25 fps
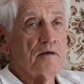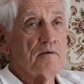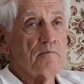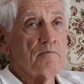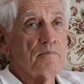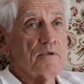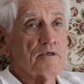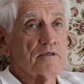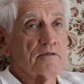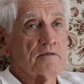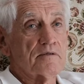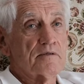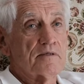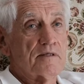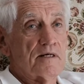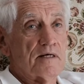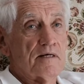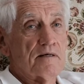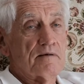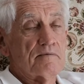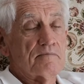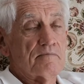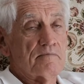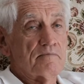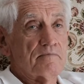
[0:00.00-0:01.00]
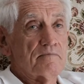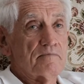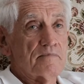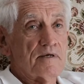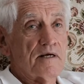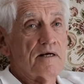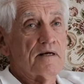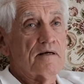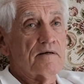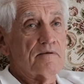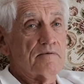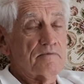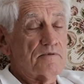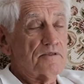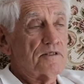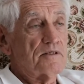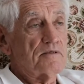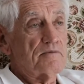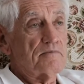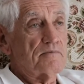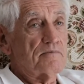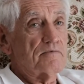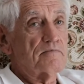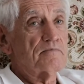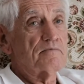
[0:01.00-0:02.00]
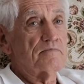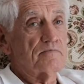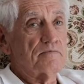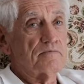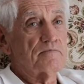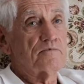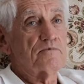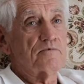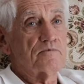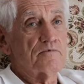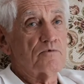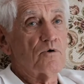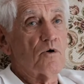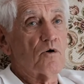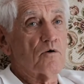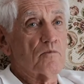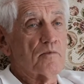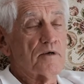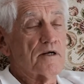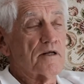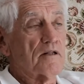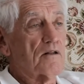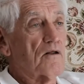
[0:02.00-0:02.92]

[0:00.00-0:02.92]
But yeah, she taught me a